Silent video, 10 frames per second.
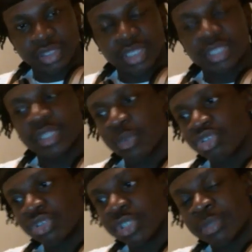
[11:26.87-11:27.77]
and look at
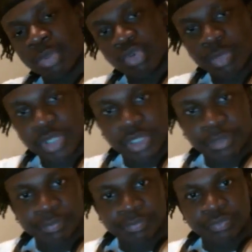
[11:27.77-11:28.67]
what you need improvement in
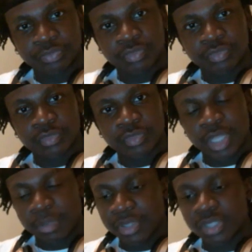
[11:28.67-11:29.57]

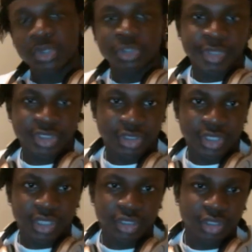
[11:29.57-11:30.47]
and make goals based on
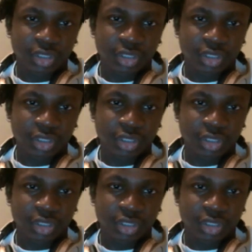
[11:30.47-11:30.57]
that.